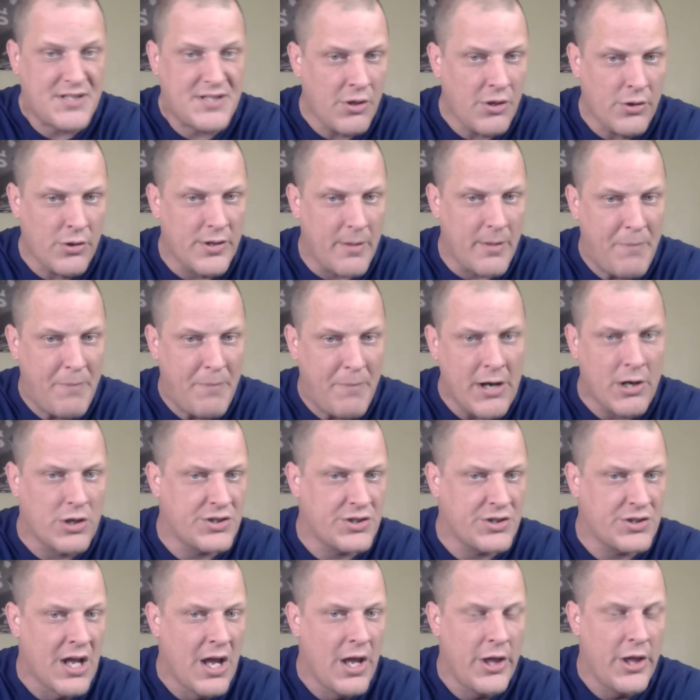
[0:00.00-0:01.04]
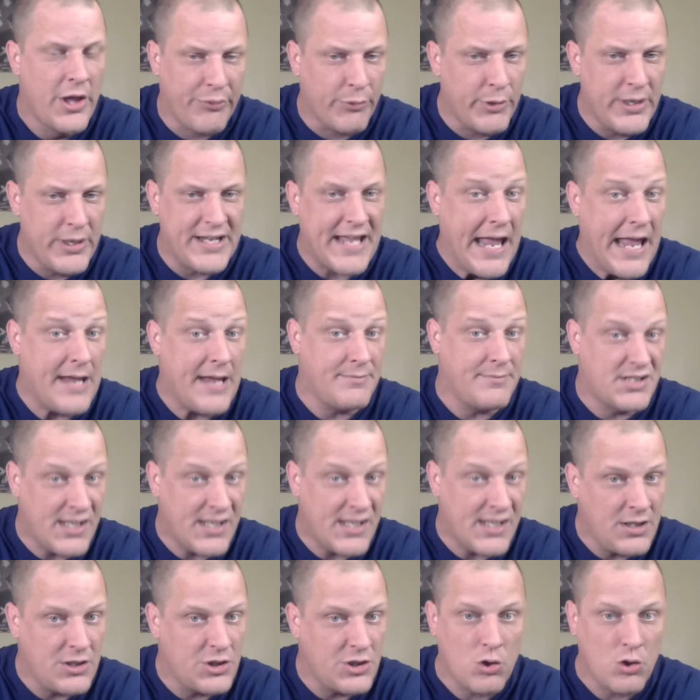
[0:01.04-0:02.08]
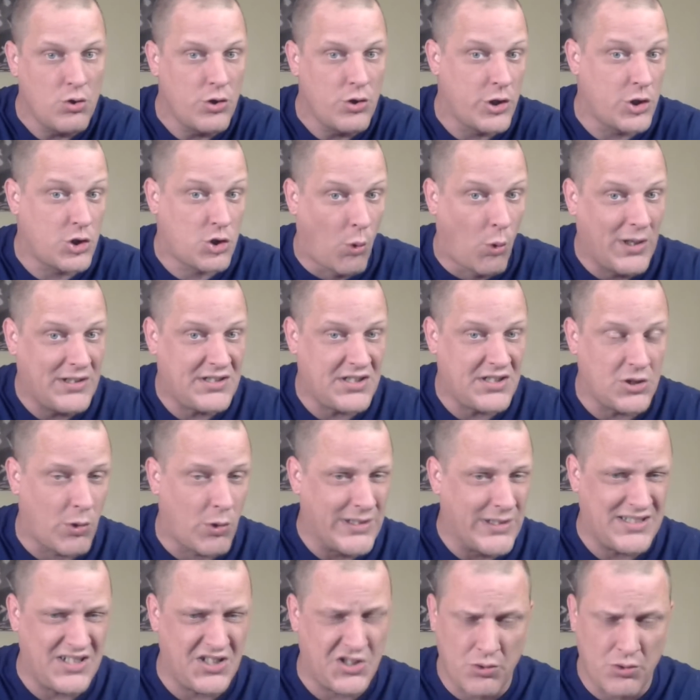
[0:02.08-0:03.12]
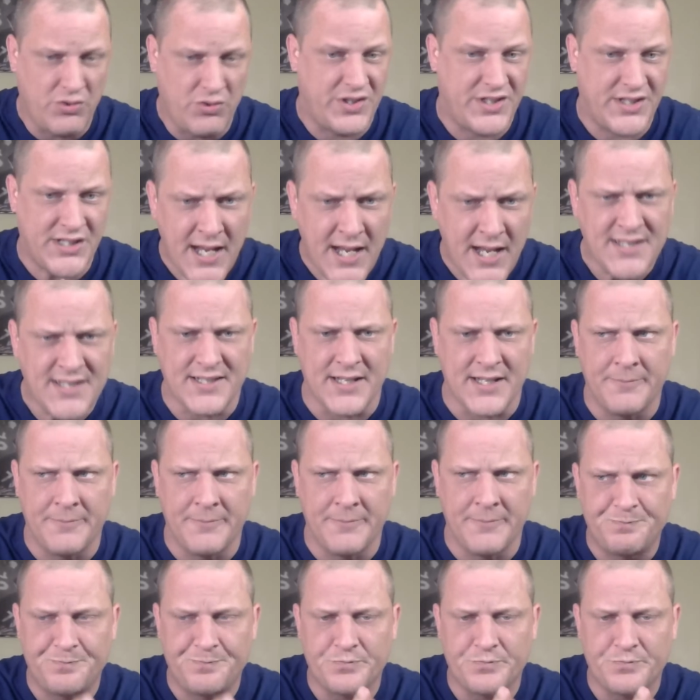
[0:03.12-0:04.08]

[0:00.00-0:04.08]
here are the Bears 3 games into the 2022 season.